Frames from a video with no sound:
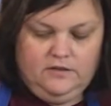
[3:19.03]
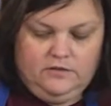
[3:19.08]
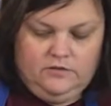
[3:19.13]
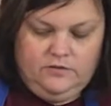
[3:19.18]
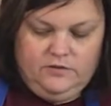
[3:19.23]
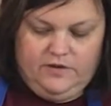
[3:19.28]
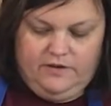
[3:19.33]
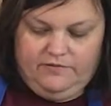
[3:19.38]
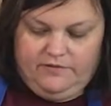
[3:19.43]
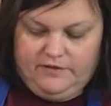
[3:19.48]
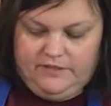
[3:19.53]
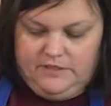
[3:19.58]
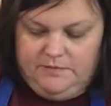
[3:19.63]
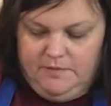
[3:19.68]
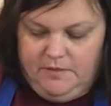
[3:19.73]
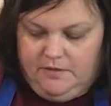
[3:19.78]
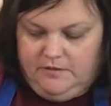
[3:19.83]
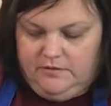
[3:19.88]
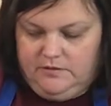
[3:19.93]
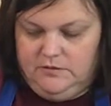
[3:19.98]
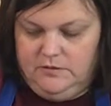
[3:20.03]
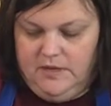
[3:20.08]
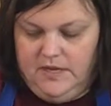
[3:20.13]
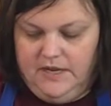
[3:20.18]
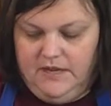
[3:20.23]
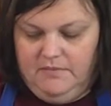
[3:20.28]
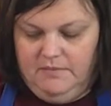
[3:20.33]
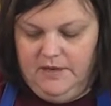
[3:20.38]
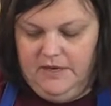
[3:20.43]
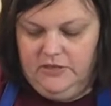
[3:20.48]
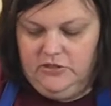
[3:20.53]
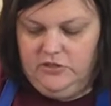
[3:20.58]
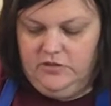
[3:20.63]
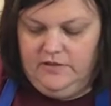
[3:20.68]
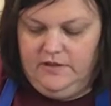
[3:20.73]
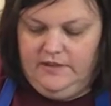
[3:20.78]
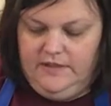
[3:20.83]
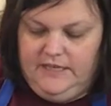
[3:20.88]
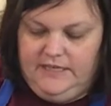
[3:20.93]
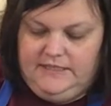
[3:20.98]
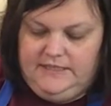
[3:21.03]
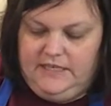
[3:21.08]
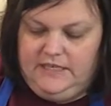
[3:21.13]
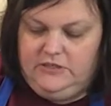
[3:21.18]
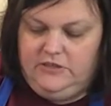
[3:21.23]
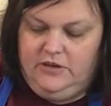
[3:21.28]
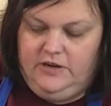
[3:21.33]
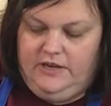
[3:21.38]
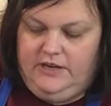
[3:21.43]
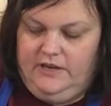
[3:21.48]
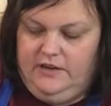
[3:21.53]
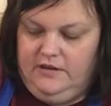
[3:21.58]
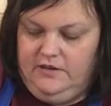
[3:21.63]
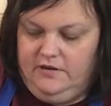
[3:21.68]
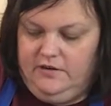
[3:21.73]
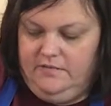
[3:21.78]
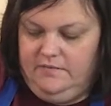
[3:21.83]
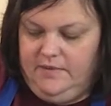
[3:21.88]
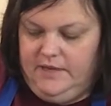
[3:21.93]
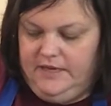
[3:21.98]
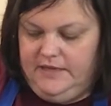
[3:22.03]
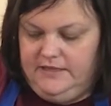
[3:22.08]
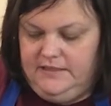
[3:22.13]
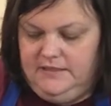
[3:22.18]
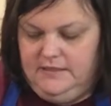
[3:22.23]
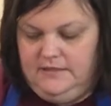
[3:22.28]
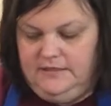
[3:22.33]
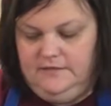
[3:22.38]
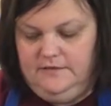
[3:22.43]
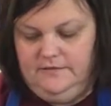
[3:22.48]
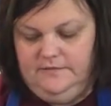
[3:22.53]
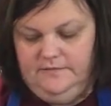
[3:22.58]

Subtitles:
to a different spoon so I can make sure that these things are getting good and mixed.